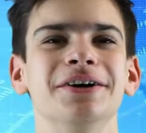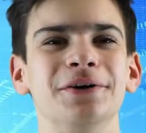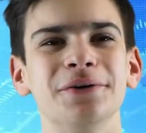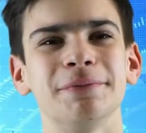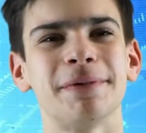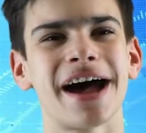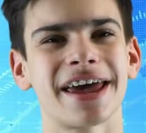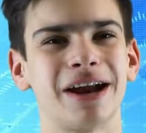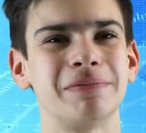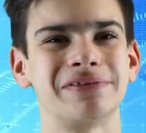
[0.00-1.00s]
Who would buy
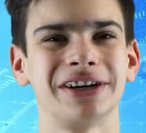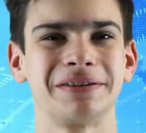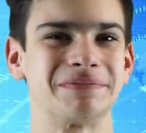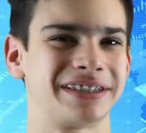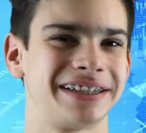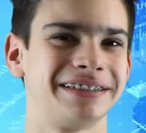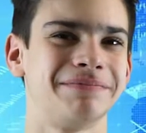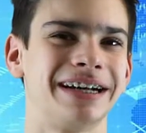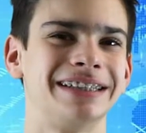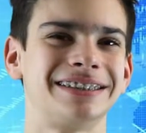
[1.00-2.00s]
an upgrade presented
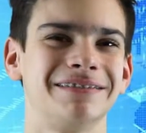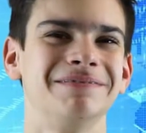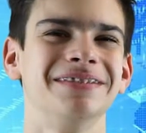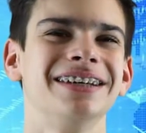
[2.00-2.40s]
by some